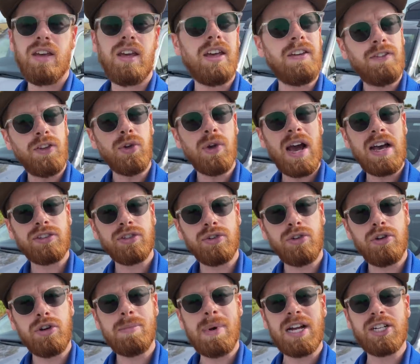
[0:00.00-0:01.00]
If you guys are
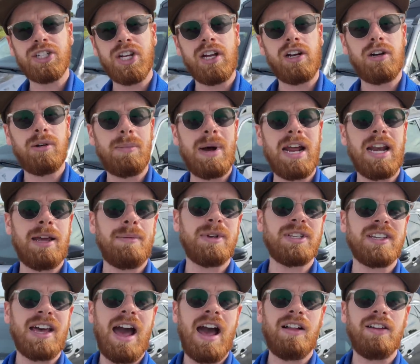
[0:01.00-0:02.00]
new to my channel, my name
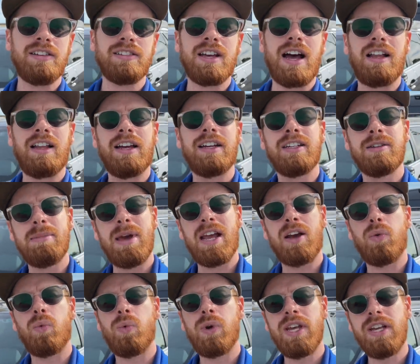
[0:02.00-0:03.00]
is Alex. I like to make
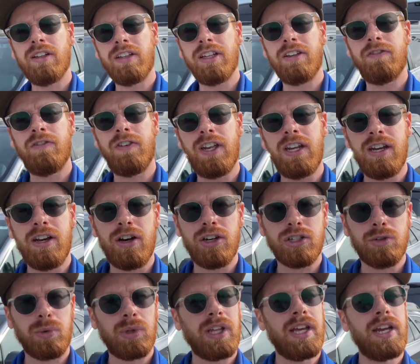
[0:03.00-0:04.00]
weekly videos
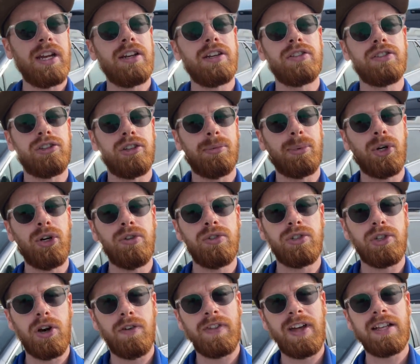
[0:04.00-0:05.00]
related to Subaru,
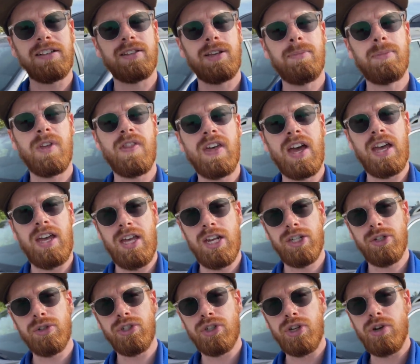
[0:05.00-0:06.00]
so if that's something that
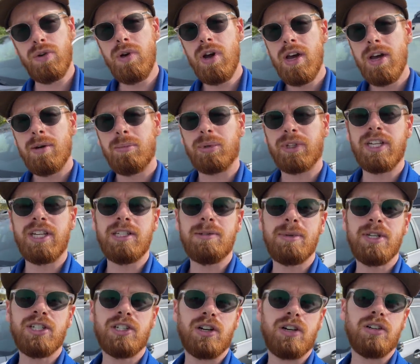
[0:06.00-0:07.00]
interests you, please
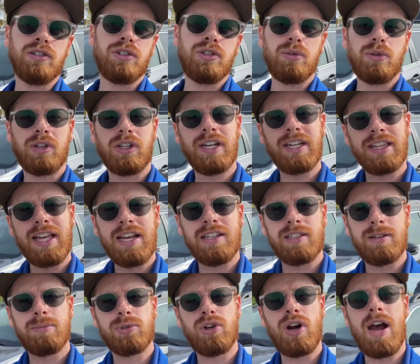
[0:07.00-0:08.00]
be sure to click that
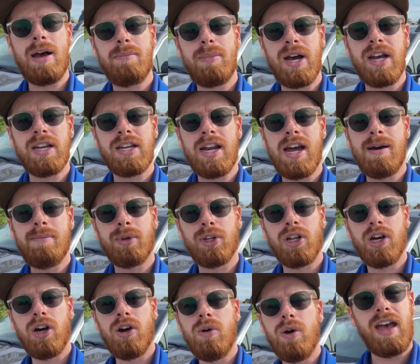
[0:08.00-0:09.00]
subscribe button down
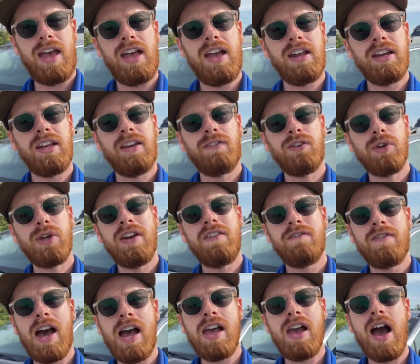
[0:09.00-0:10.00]
below. And if you get
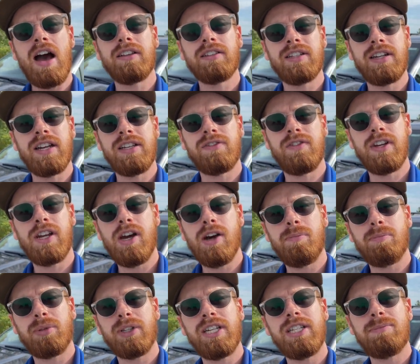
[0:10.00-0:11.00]
value out of today's video,
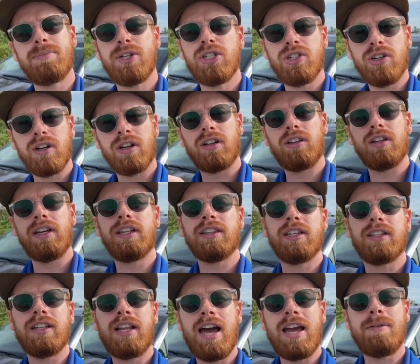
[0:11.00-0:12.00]
please be sure to click
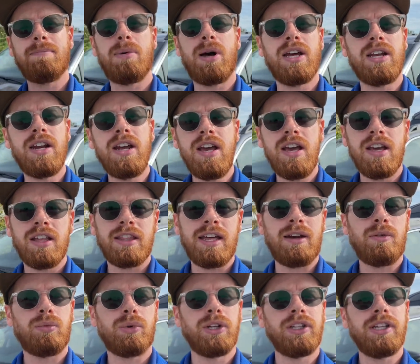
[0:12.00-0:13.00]
the like button.
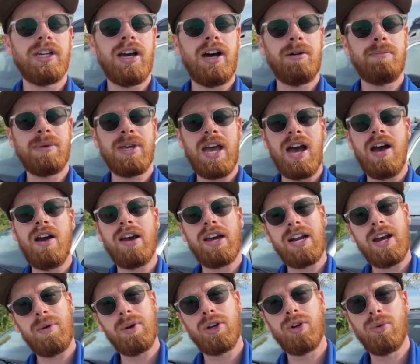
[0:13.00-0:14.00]
That'd really help me out and
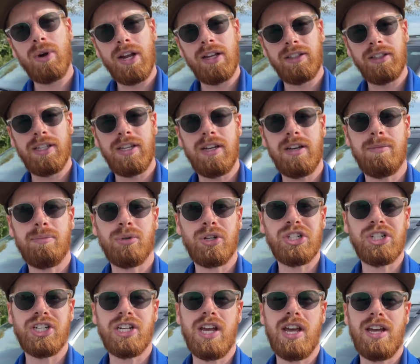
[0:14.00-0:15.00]
I would greatly
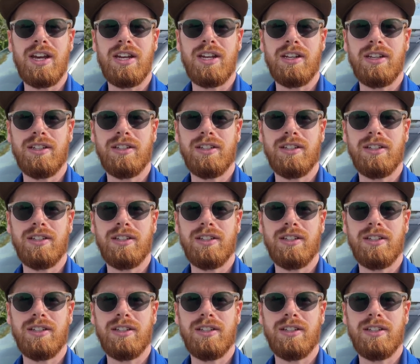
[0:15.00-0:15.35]
appreciate it.